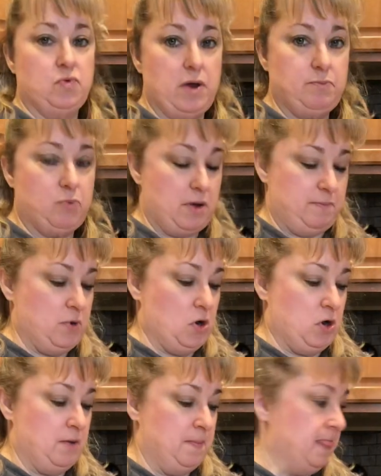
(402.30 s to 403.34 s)
red
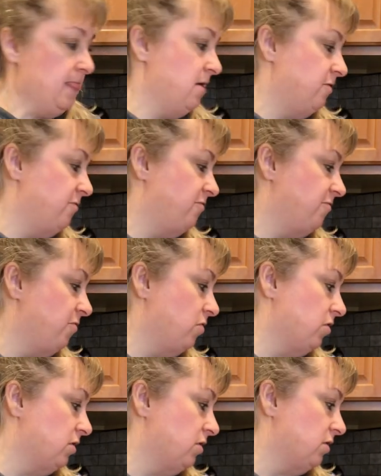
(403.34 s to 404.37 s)
pepper.
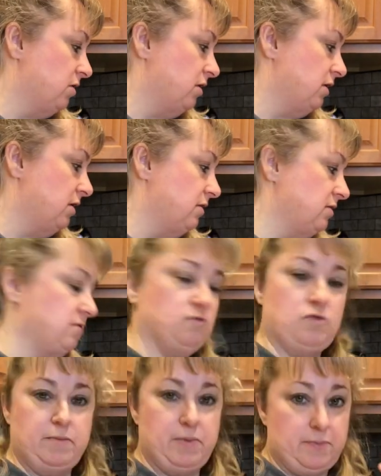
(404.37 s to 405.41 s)
For
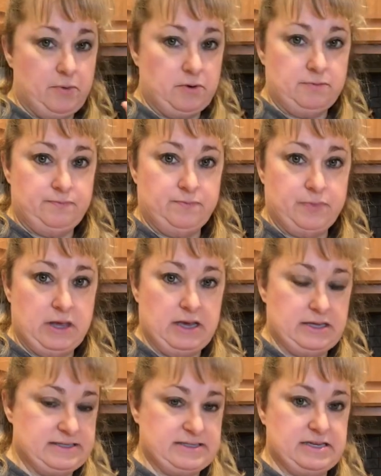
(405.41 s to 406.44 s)
red pepper,
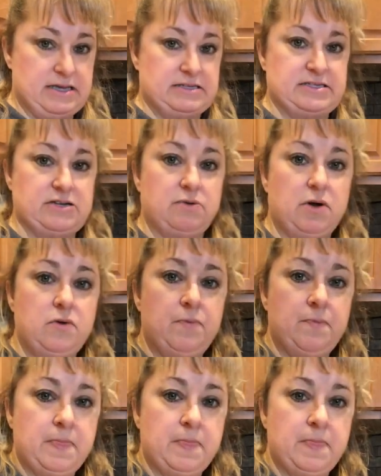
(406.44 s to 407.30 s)
it's 0.